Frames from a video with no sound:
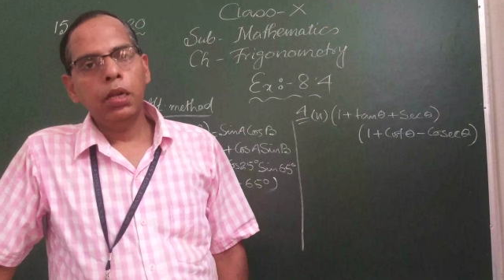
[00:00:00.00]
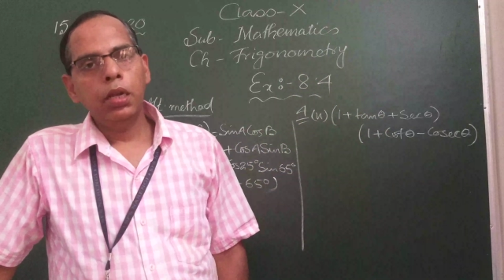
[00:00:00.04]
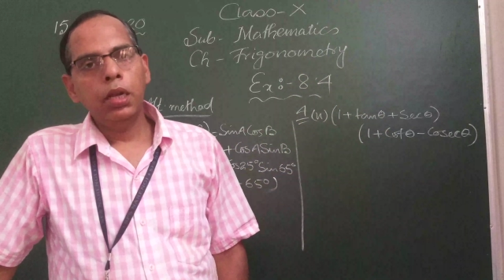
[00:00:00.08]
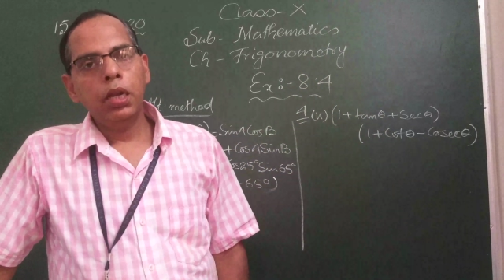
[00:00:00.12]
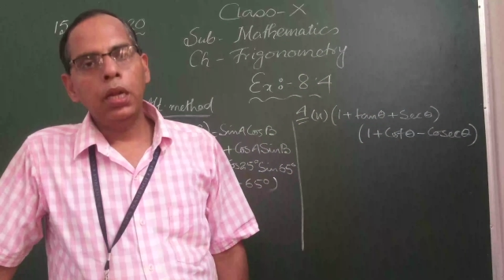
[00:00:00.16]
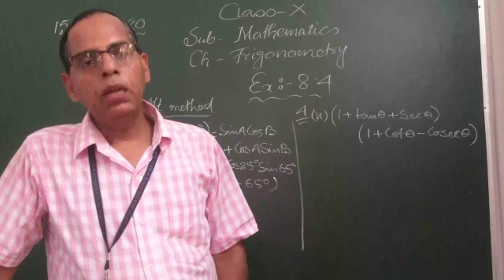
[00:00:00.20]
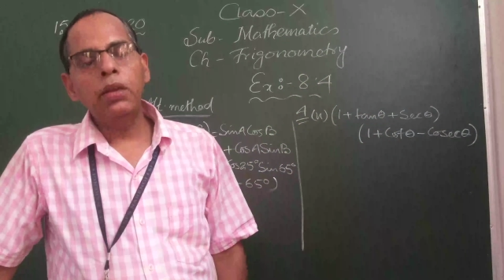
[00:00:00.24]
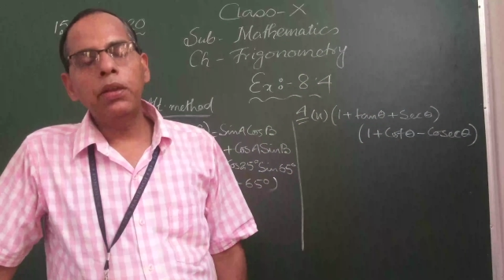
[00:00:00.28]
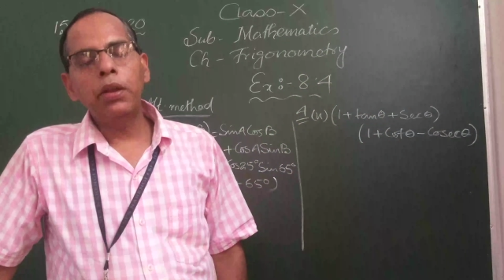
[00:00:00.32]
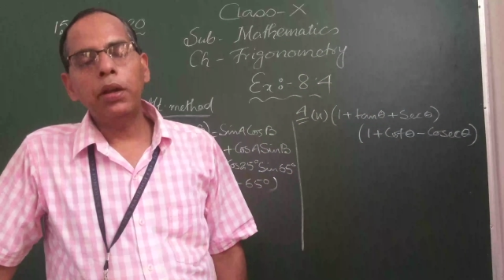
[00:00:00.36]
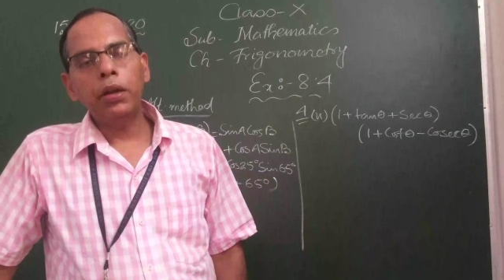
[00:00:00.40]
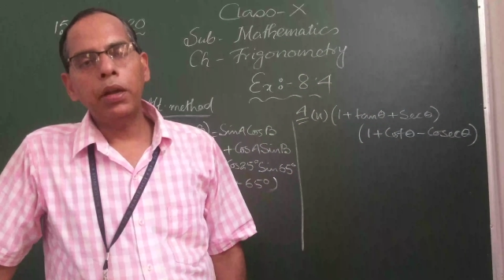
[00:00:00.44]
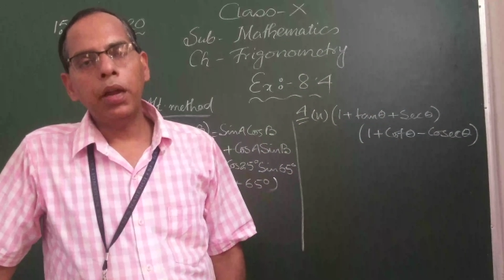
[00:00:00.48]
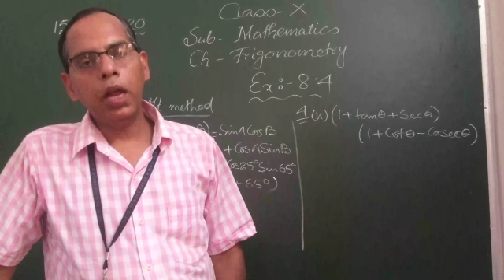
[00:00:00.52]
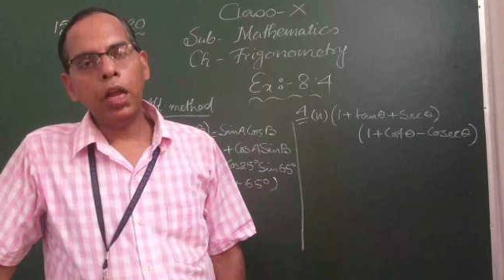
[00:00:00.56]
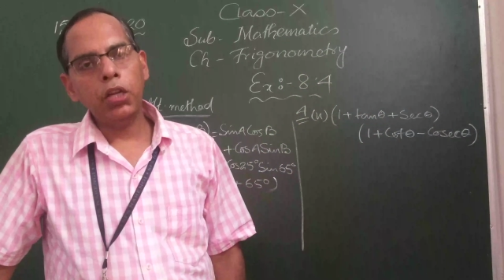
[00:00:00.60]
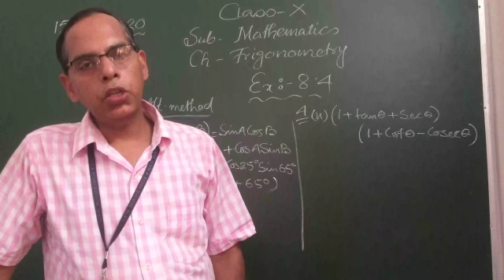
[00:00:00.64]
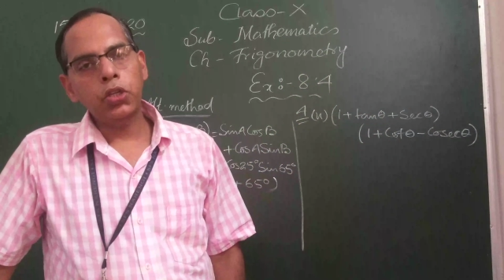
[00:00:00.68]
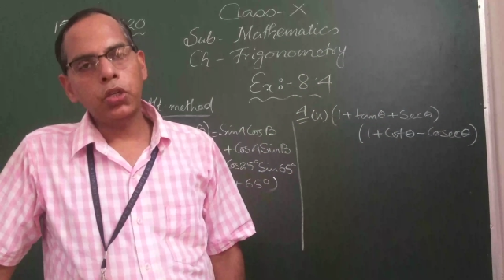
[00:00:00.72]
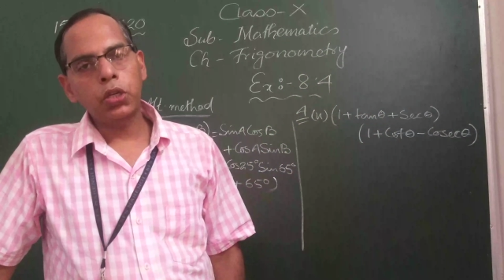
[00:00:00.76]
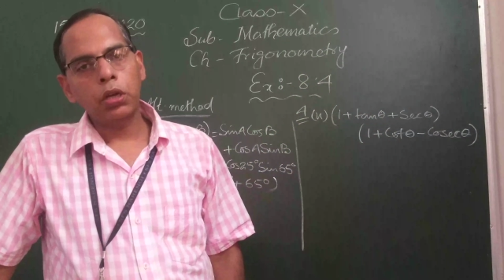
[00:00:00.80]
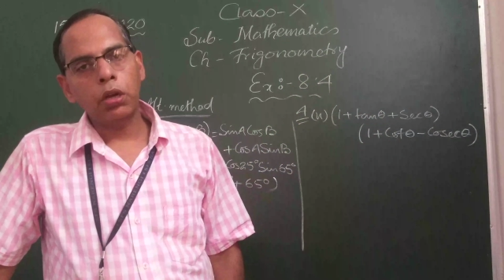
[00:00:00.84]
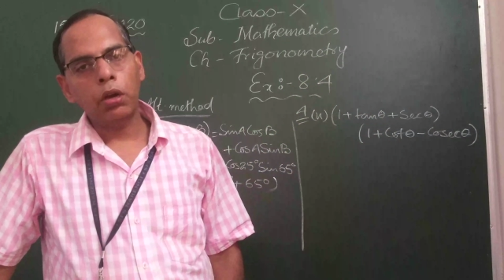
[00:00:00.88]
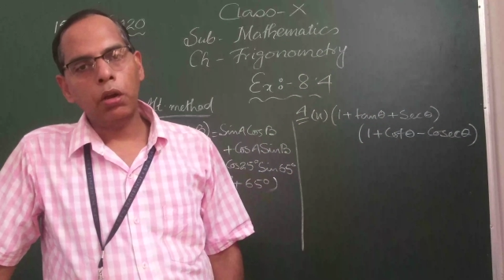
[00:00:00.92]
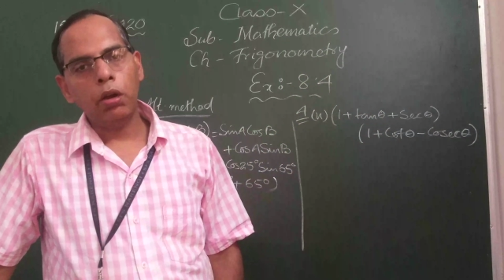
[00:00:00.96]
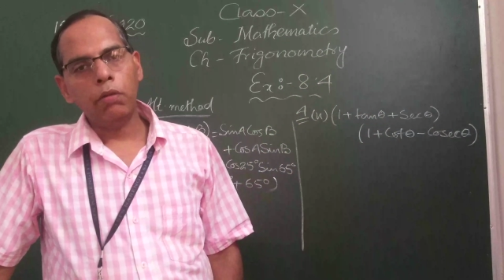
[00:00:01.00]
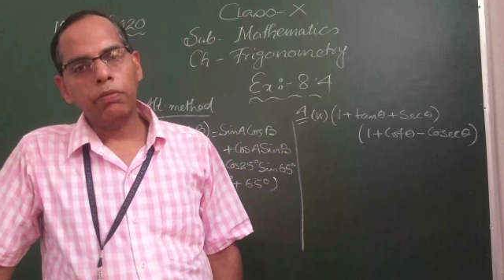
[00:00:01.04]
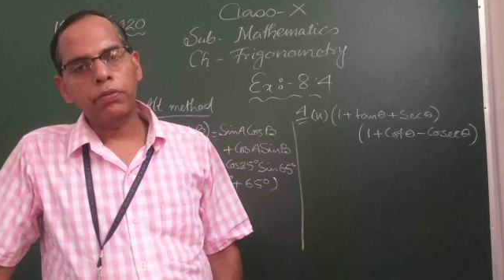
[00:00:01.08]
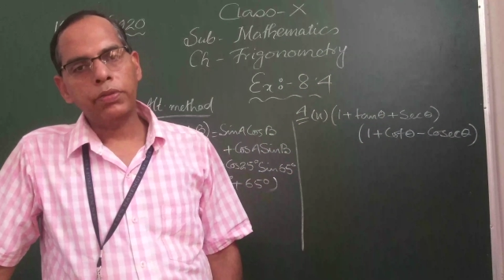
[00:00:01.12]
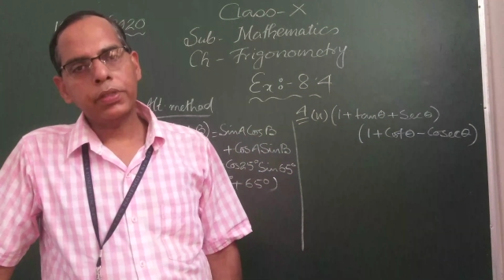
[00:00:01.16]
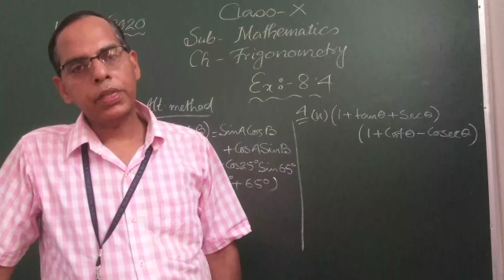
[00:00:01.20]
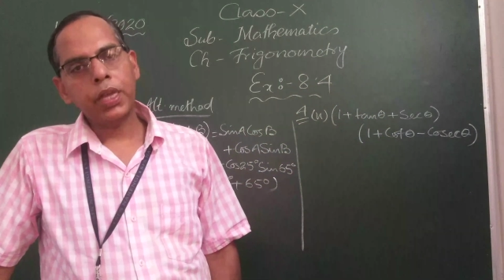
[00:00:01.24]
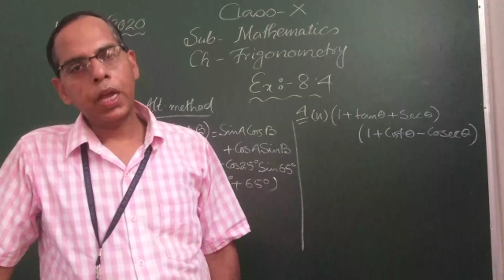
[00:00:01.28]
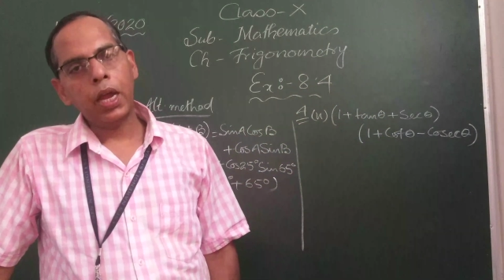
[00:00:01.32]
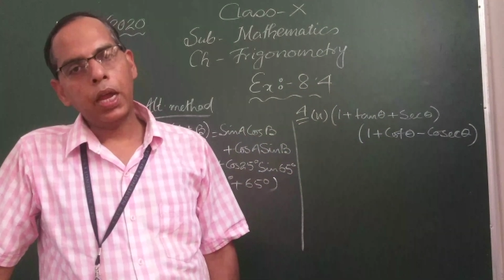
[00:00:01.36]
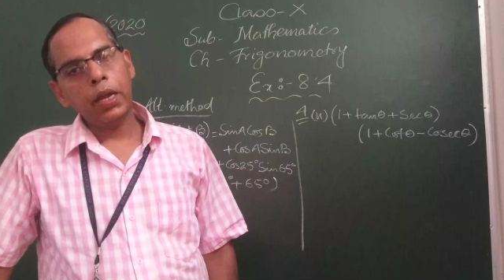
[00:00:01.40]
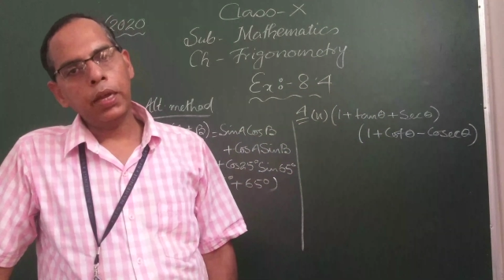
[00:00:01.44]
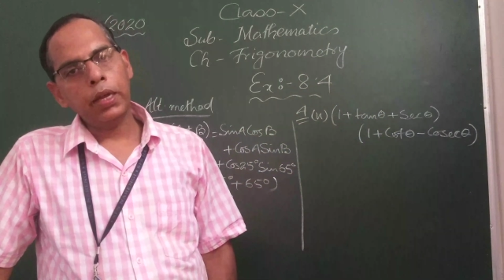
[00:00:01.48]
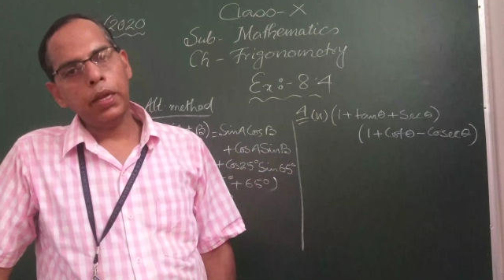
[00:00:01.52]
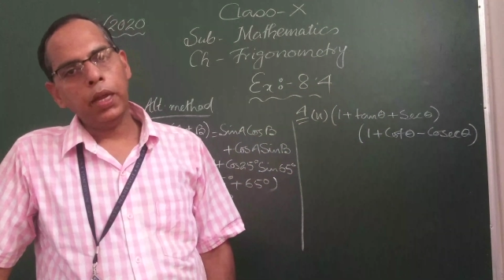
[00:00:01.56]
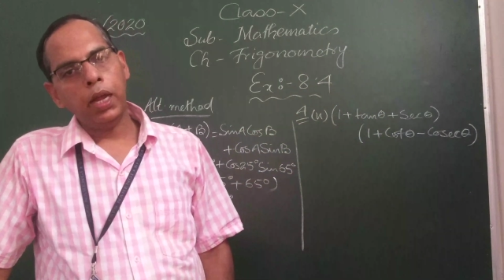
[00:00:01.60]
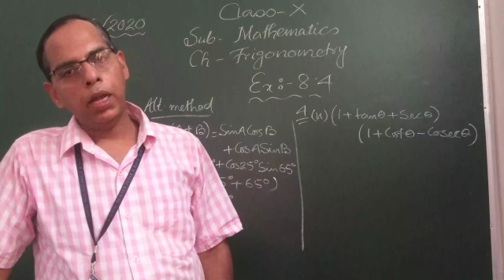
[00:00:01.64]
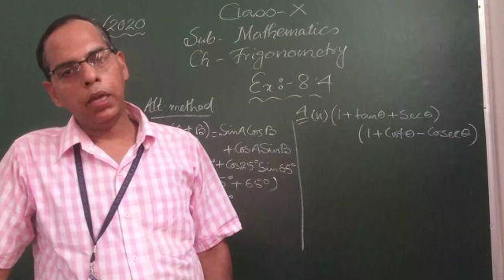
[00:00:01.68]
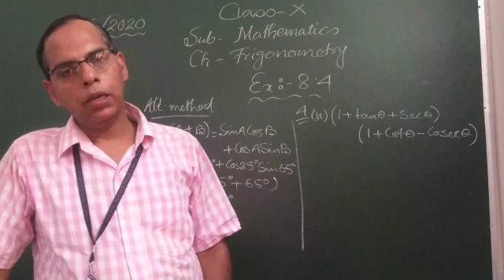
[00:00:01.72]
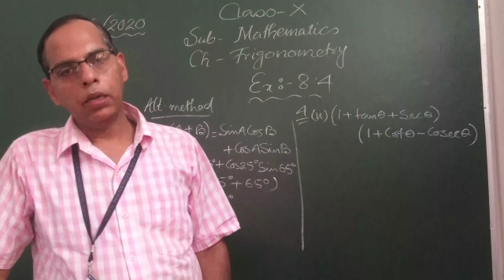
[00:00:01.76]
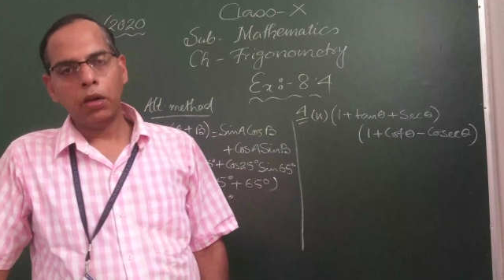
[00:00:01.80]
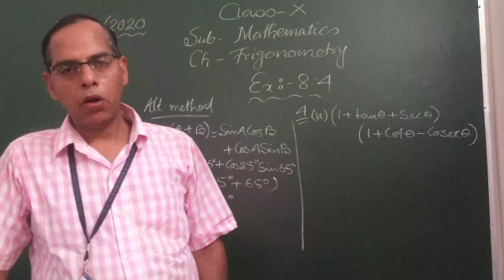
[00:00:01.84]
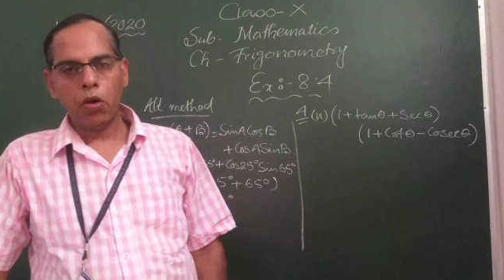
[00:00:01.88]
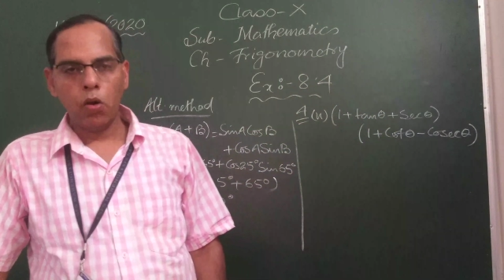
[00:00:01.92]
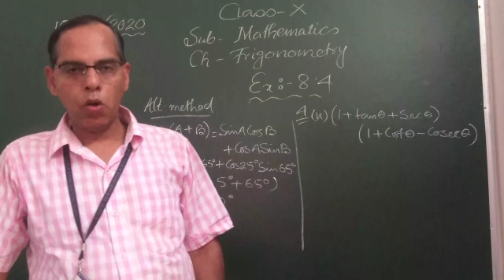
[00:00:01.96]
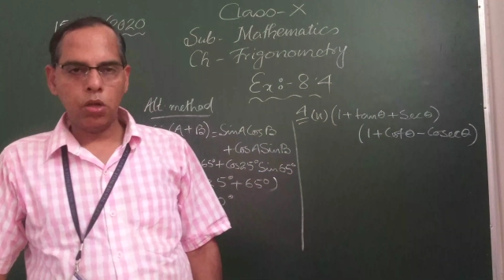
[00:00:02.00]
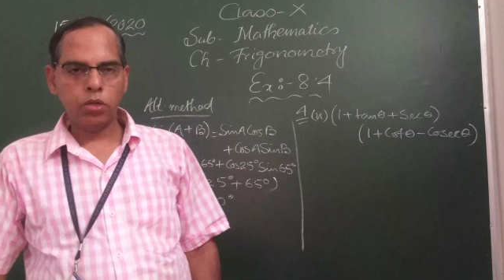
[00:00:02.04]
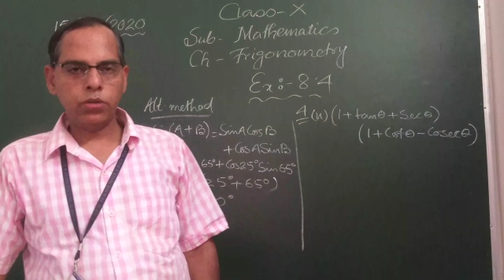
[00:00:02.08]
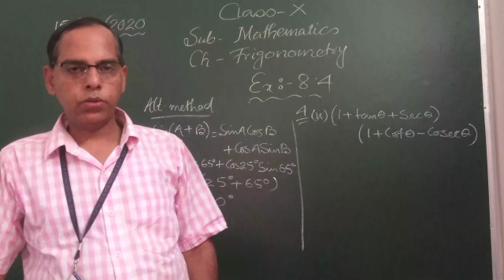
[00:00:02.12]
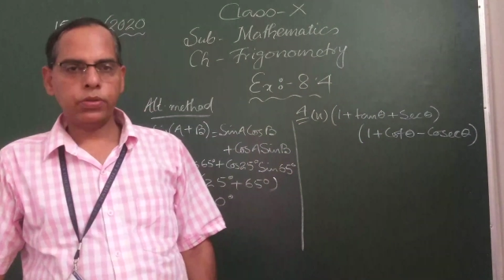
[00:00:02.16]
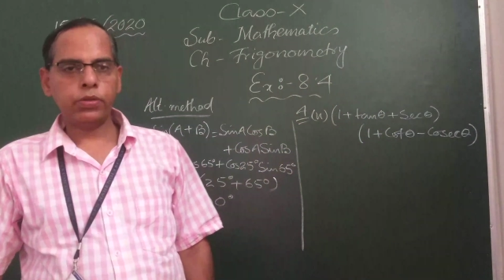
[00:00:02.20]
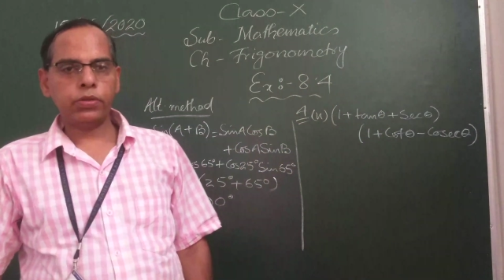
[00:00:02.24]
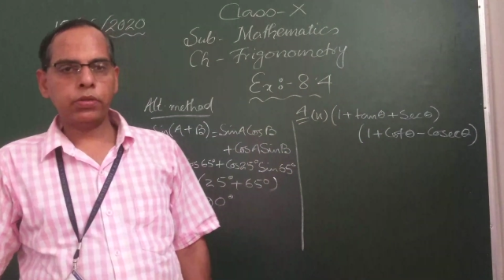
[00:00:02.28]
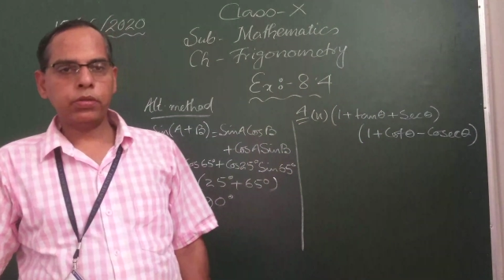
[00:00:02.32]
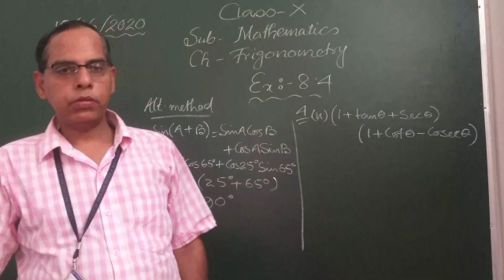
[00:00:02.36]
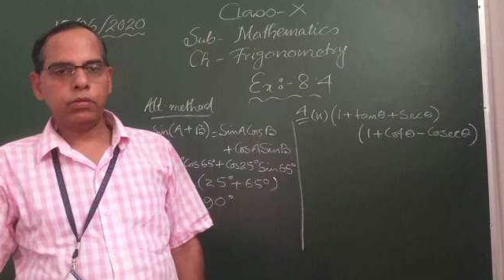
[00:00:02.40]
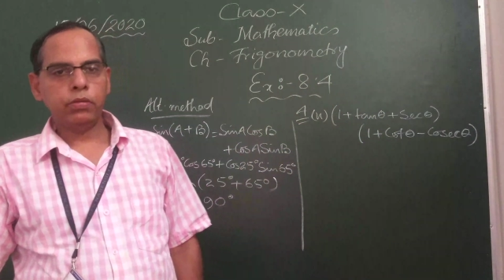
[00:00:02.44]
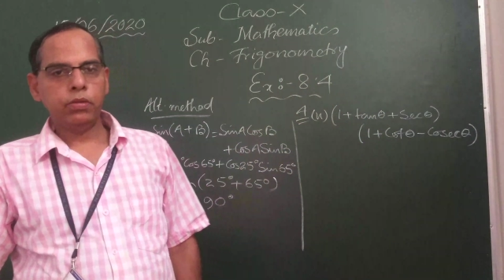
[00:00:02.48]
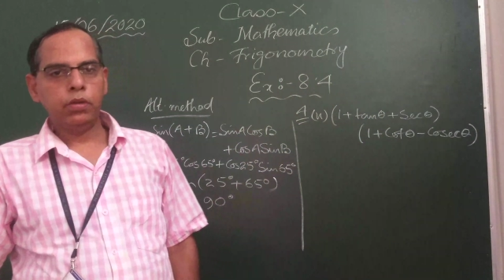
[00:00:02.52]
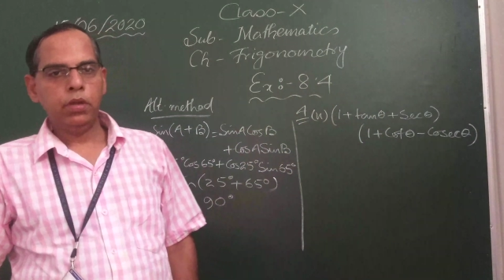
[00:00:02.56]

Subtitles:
in the ratio of sine and cos.